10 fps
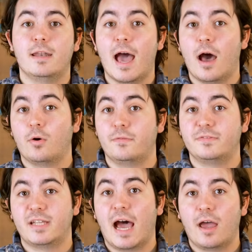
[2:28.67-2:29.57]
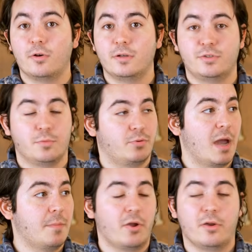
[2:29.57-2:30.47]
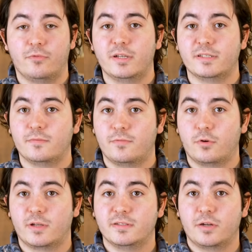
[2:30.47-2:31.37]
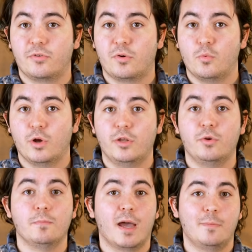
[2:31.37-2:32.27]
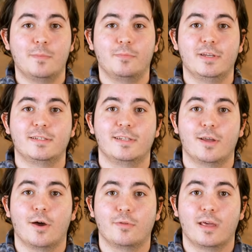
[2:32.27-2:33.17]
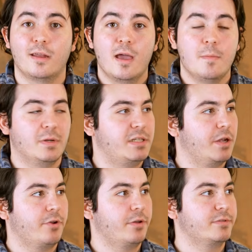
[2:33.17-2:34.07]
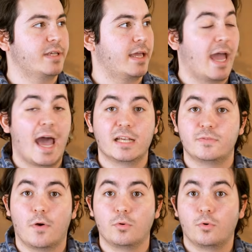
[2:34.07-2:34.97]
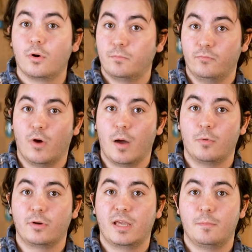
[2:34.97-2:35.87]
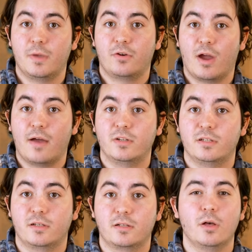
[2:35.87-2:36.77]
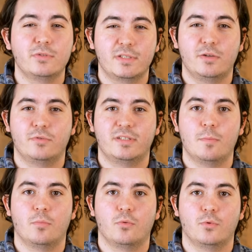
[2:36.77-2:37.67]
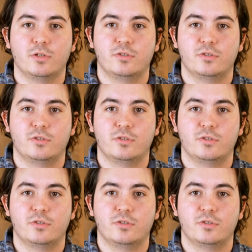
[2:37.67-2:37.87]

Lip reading: Now, if style is your primary reason for considering wood, you might be pleased to know that materials like asphalt or rubber can be crafted to closely resemble wooden